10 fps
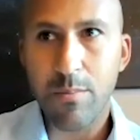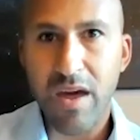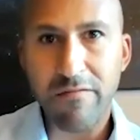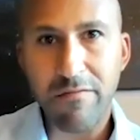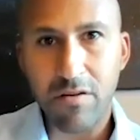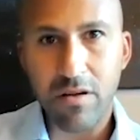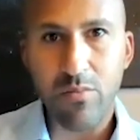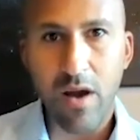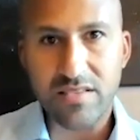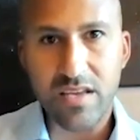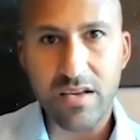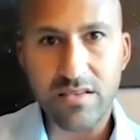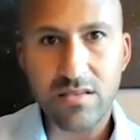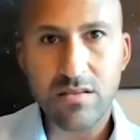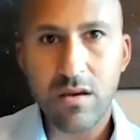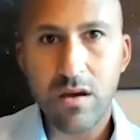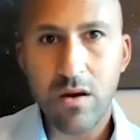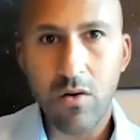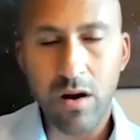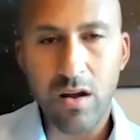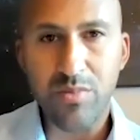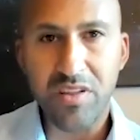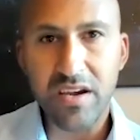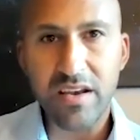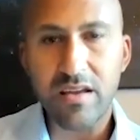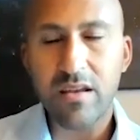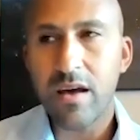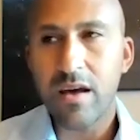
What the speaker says: been fully processed or completed,